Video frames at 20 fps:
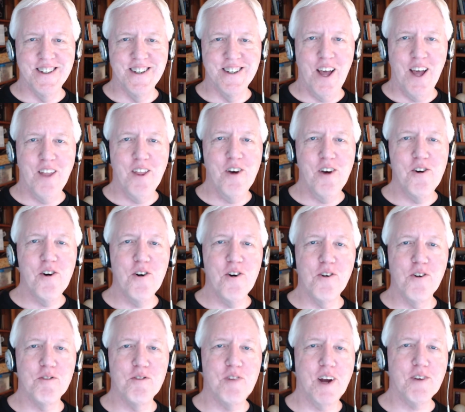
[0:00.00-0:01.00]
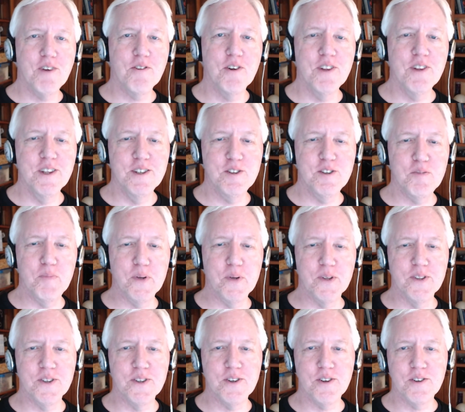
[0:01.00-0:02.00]
Hello, viral list
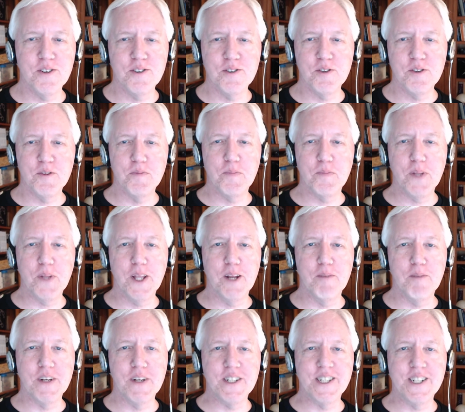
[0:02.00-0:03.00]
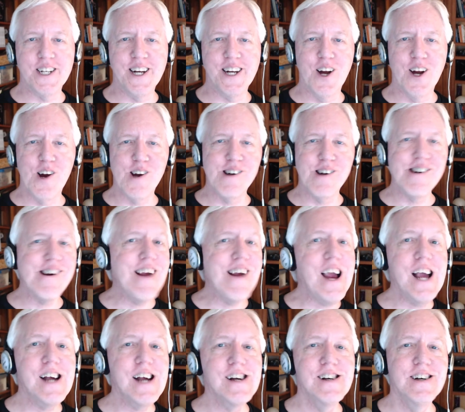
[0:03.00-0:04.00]
builders. Planet Mitch
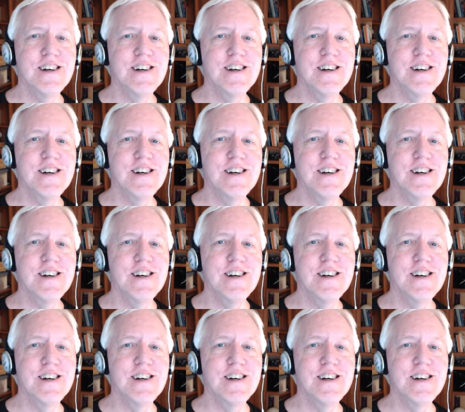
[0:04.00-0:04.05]
here.